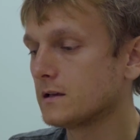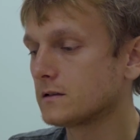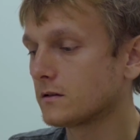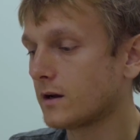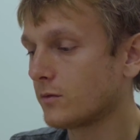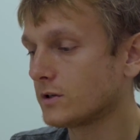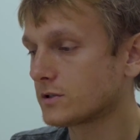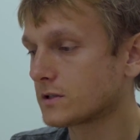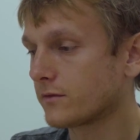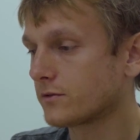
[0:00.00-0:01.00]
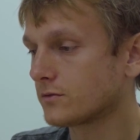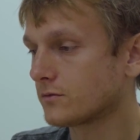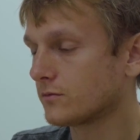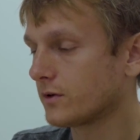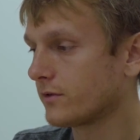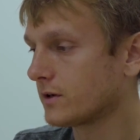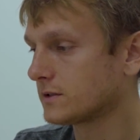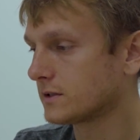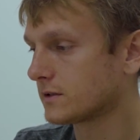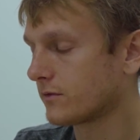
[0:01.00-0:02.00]
So now we just have to reveal
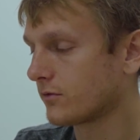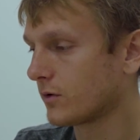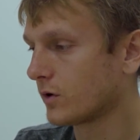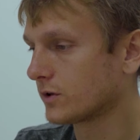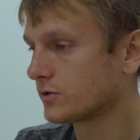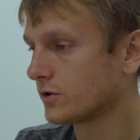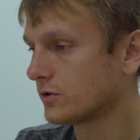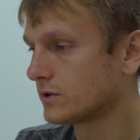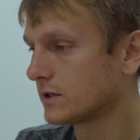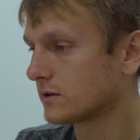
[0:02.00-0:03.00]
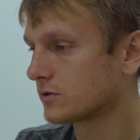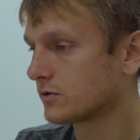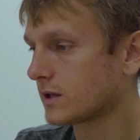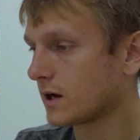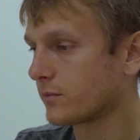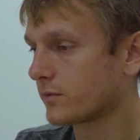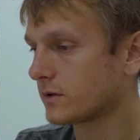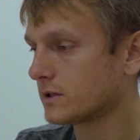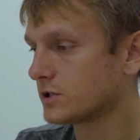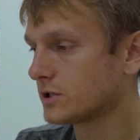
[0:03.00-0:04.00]
this if we want to use it to type
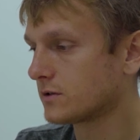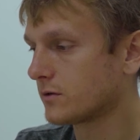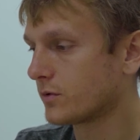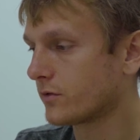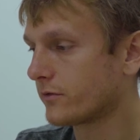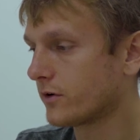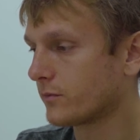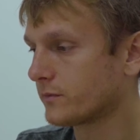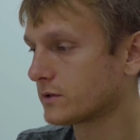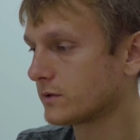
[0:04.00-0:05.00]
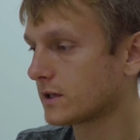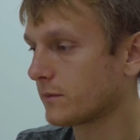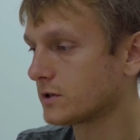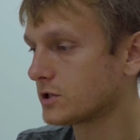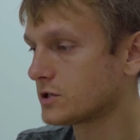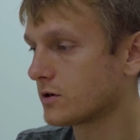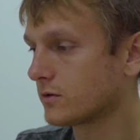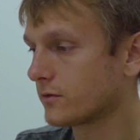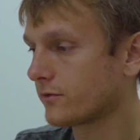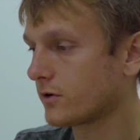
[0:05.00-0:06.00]
digit number 4. So we type digit
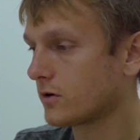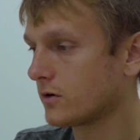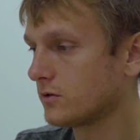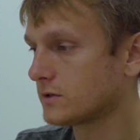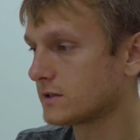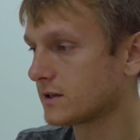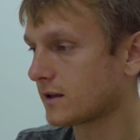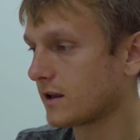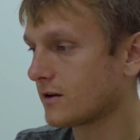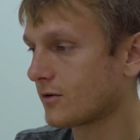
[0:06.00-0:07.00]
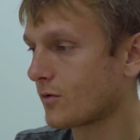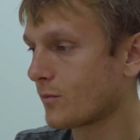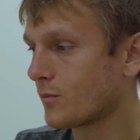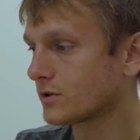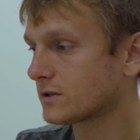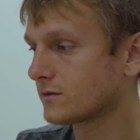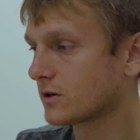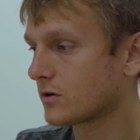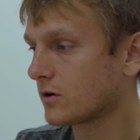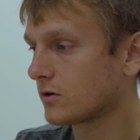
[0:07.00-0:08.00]
number 4. You see that here most of the
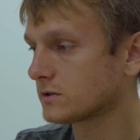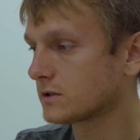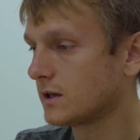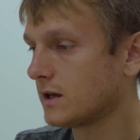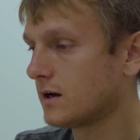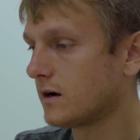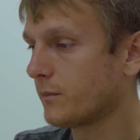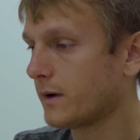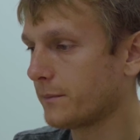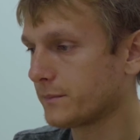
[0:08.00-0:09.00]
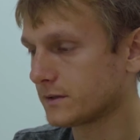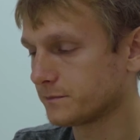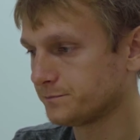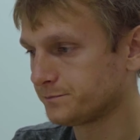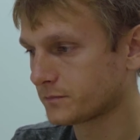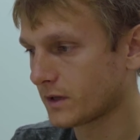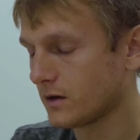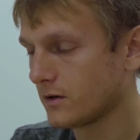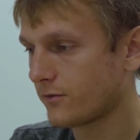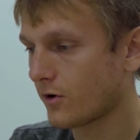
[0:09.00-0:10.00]
colors are mapped.
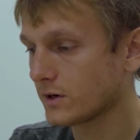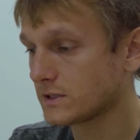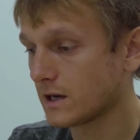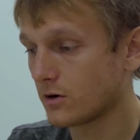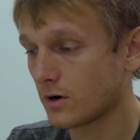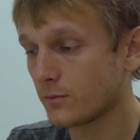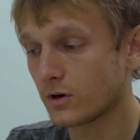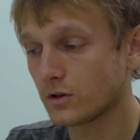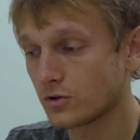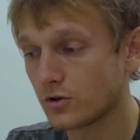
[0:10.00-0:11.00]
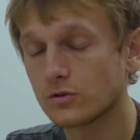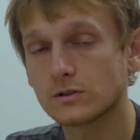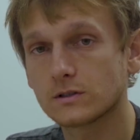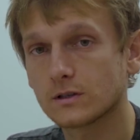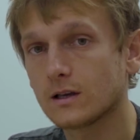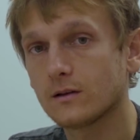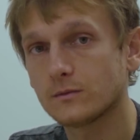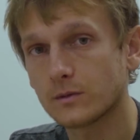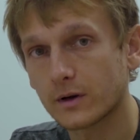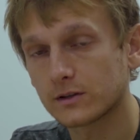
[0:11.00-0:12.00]
4 is yellow. I'm going to use
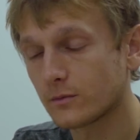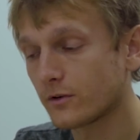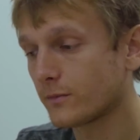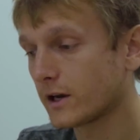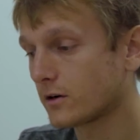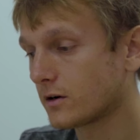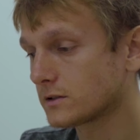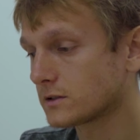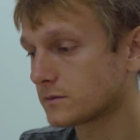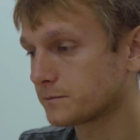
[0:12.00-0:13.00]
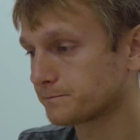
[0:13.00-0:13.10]
the bottom of my cross,